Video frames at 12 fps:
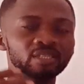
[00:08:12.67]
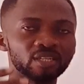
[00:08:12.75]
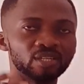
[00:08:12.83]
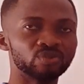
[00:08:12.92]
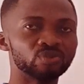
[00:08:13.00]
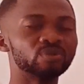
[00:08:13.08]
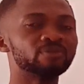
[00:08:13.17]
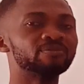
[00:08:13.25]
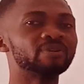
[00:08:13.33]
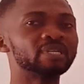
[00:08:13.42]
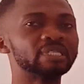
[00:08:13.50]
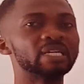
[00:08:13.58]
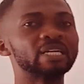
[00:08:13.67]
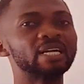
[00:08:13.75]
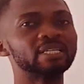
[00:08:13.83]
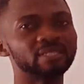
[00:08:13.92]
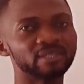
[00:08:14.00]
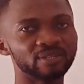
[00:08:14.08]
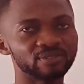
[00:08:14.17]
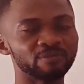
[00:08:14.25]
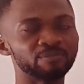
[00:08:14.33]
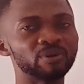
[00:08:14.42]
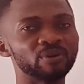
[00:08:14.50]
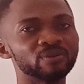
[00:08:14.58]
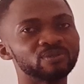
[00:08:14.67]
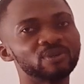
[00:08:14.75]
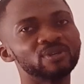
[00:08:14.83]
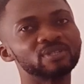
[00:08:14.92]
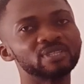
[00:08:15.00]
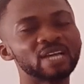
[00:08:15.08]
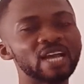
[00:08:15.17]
the two different categories of merozoites.